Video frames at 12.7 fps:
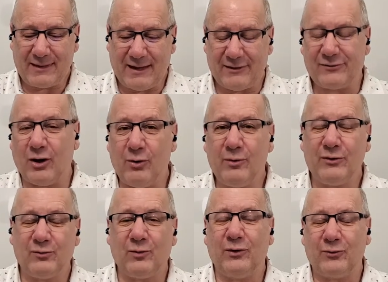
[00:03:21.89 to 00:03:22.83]

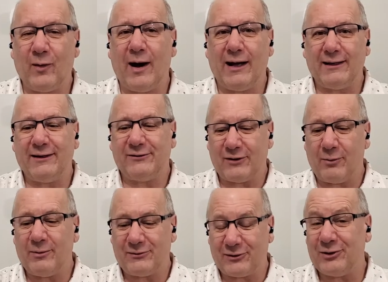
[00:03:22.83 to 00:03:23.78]
worthwhile, and it's
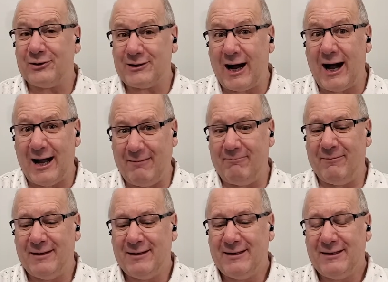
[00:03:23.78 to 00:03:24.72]
always a good time
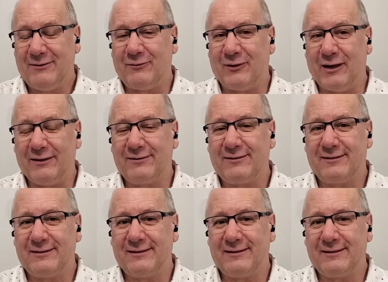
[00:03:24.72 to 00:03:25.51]
for us,